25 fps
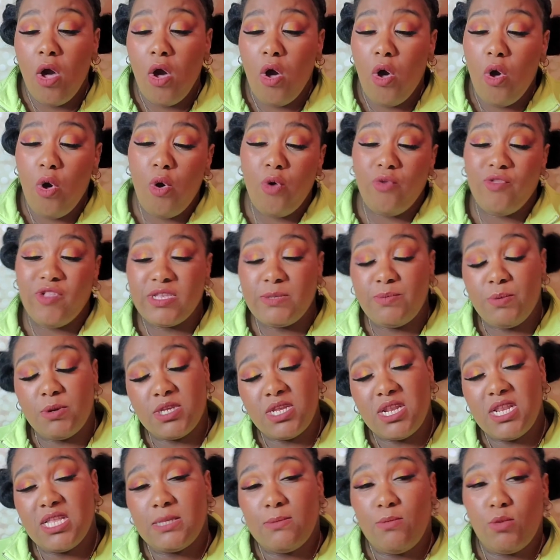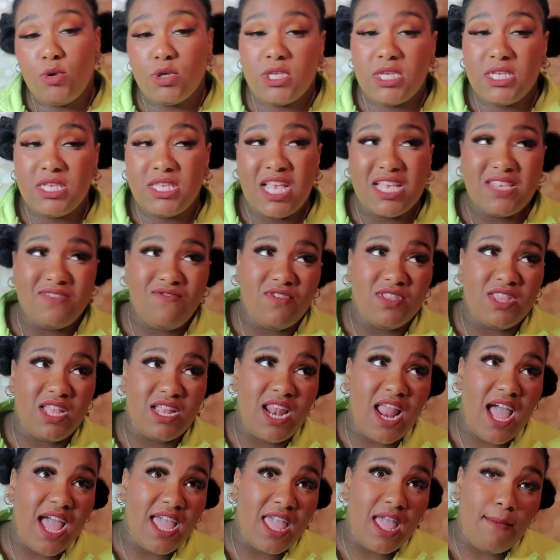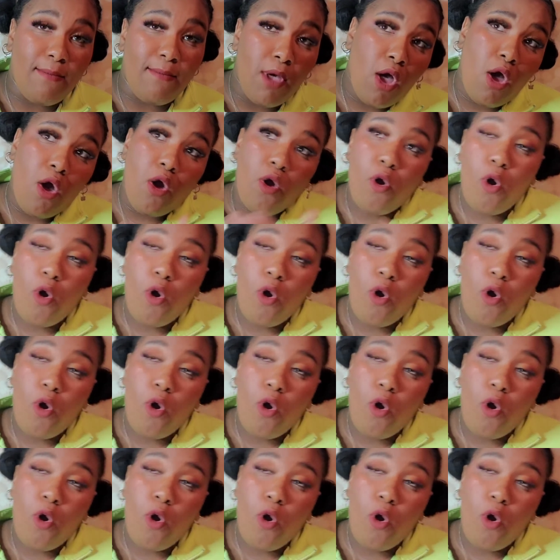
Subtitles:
oh, this person is more successful than I am.